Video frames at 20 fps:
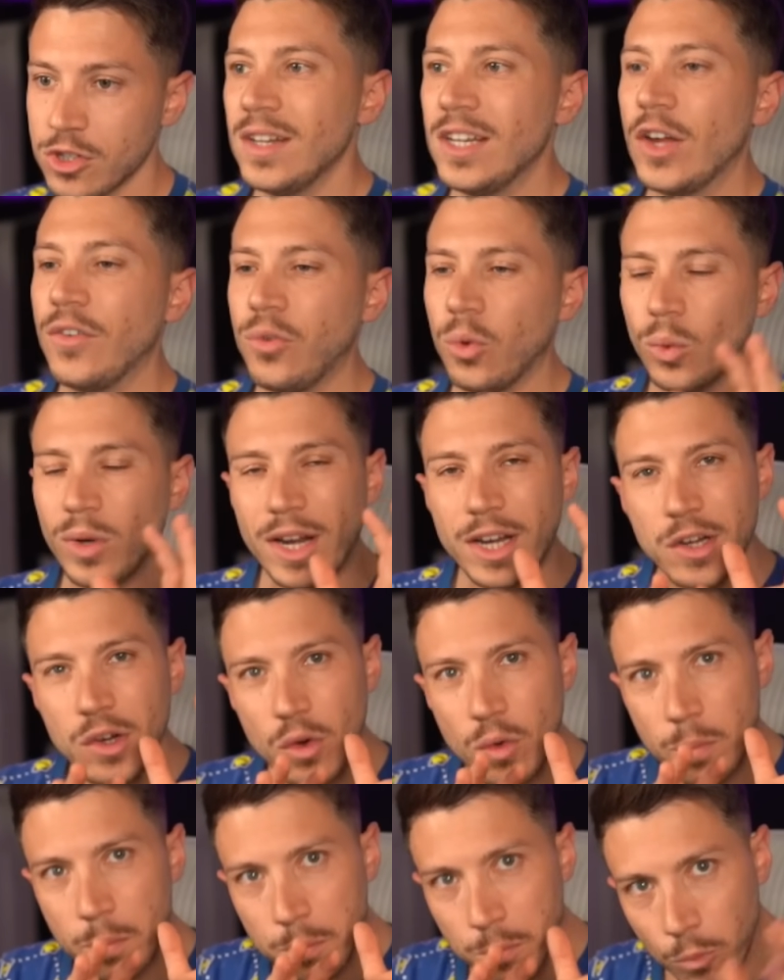Now, if you want to know
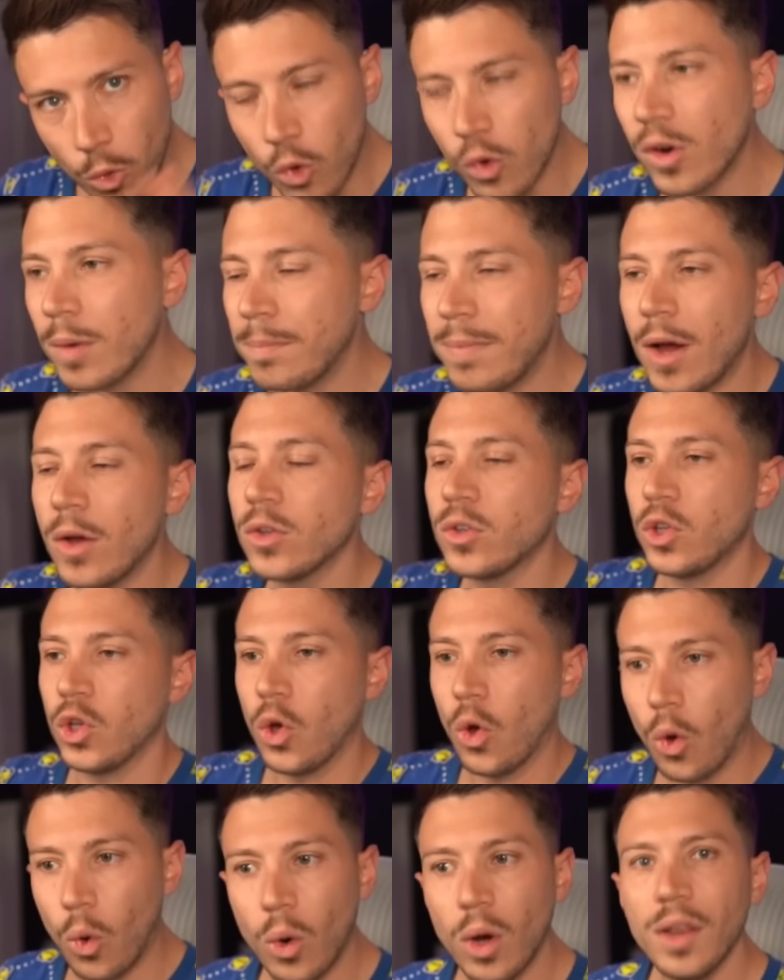more about
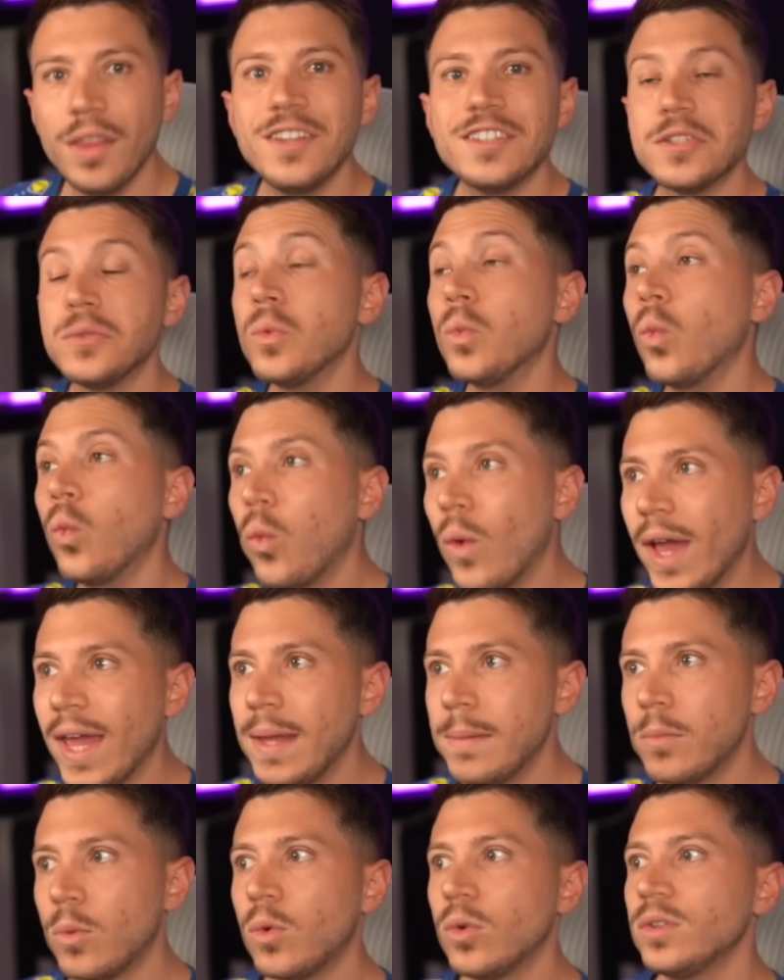all this in way
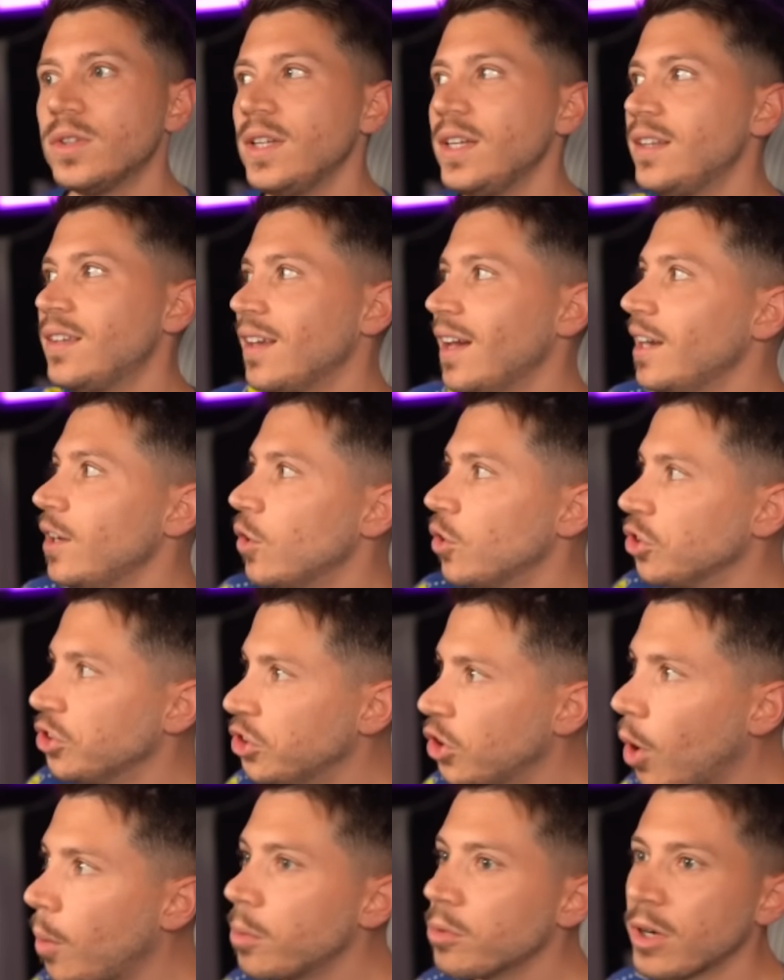more detail, on
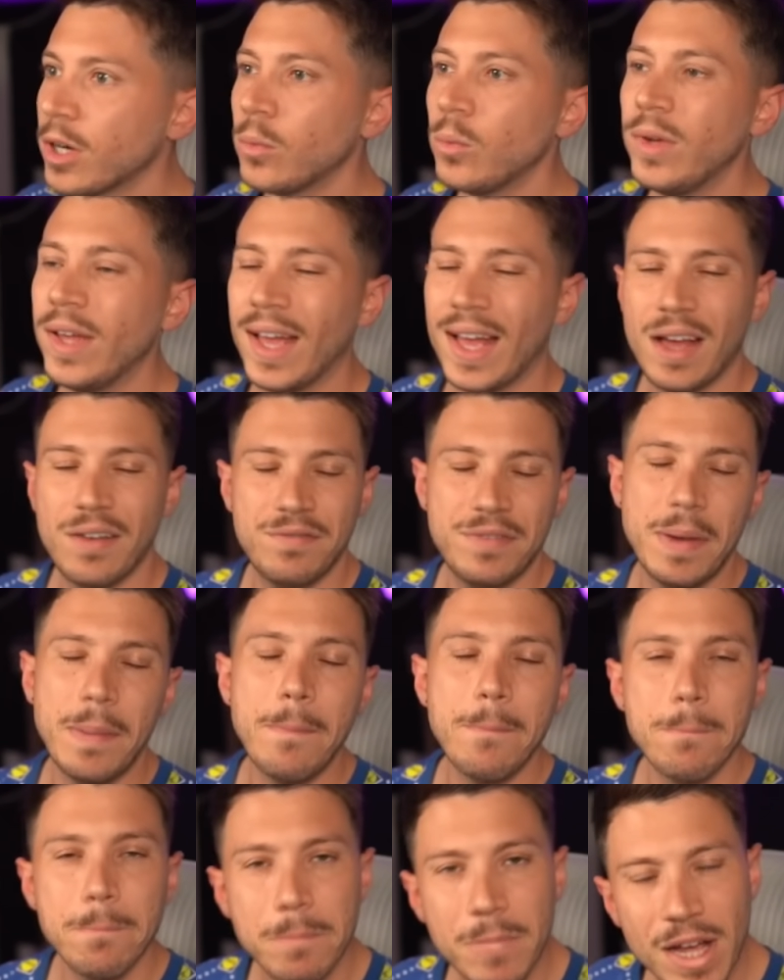DomeTrain, we have a
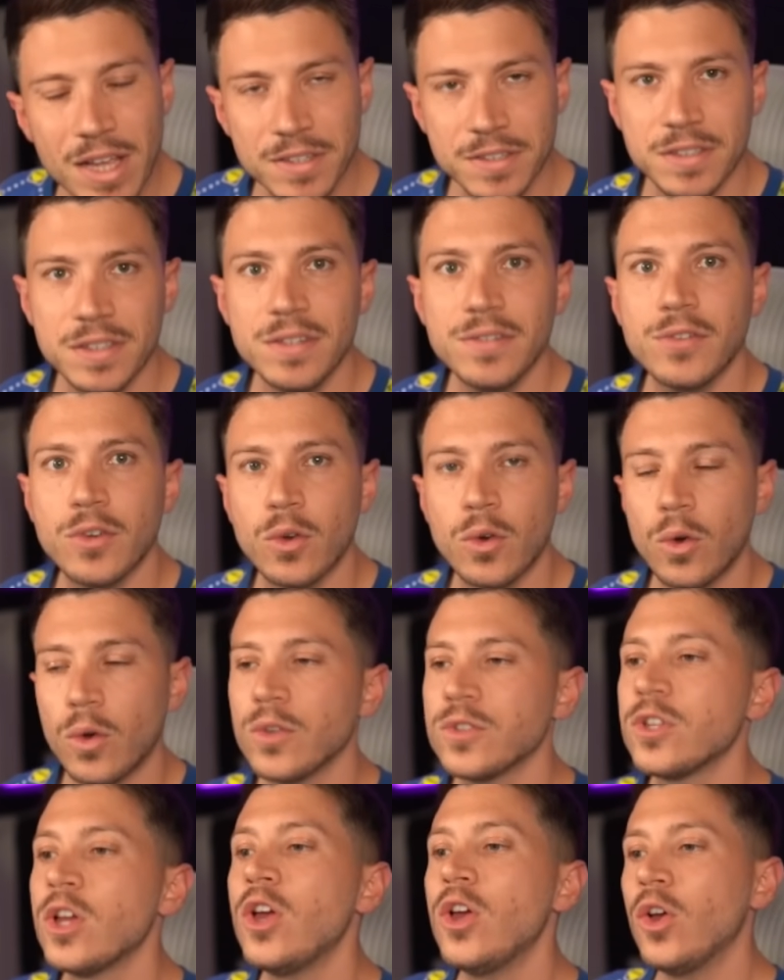massive
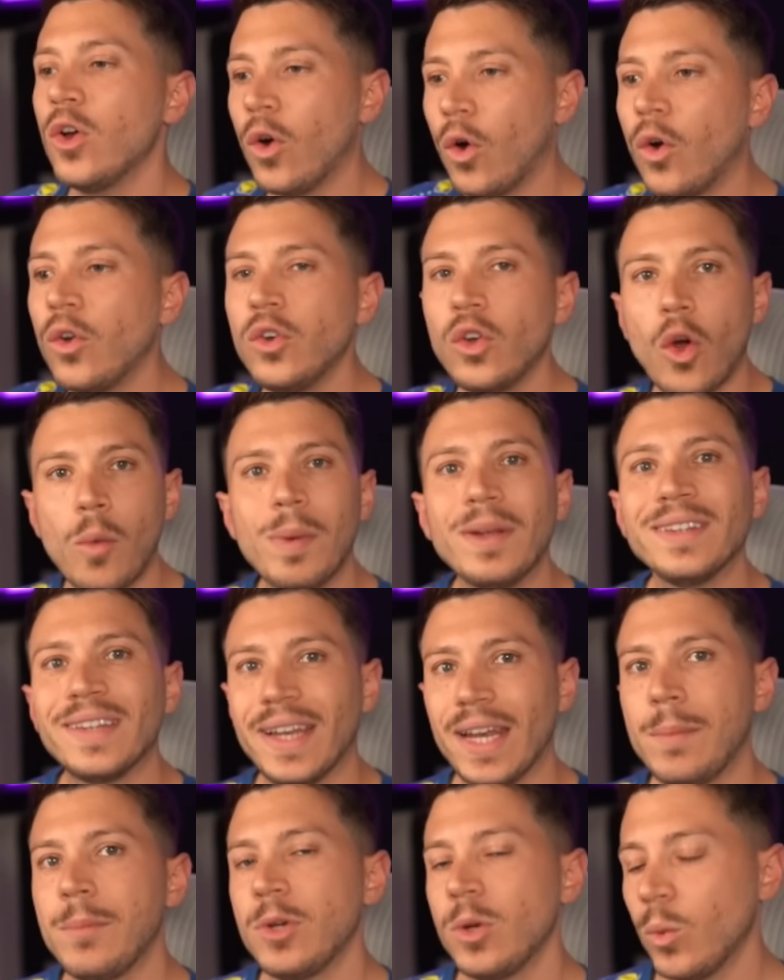course on
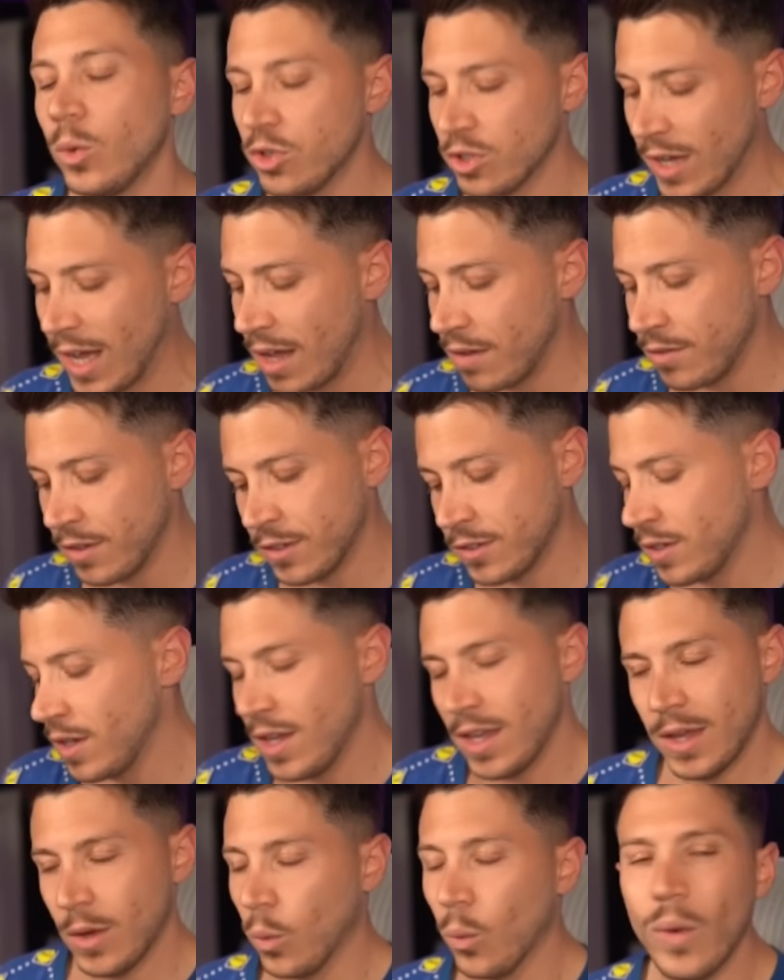OpenTelemetry, which covers
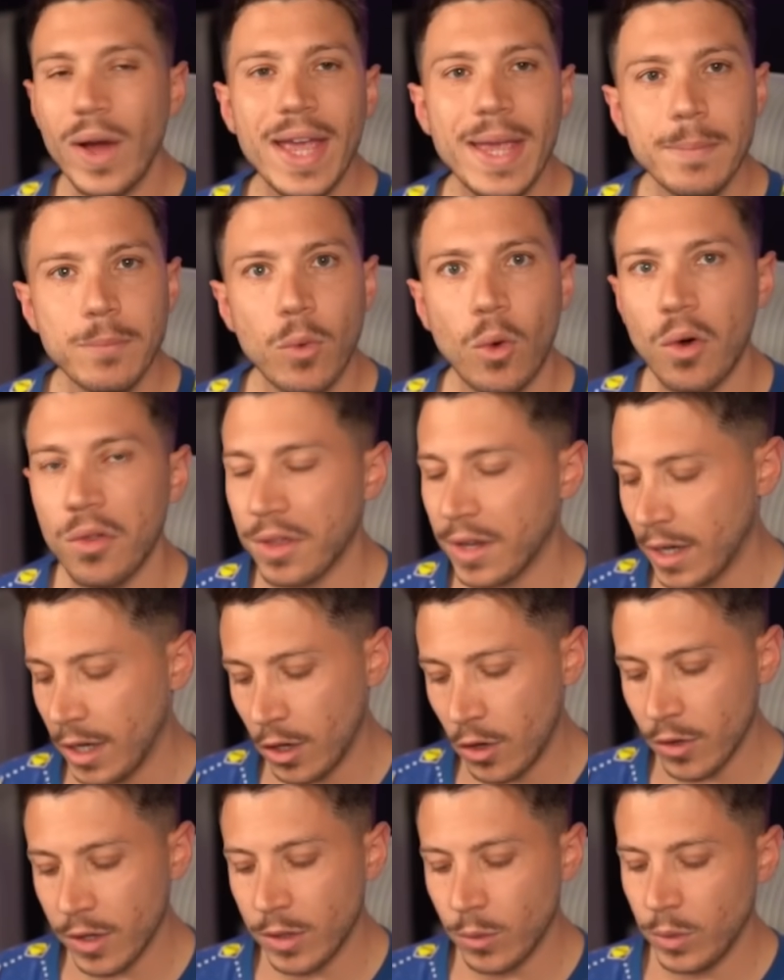way more than logging.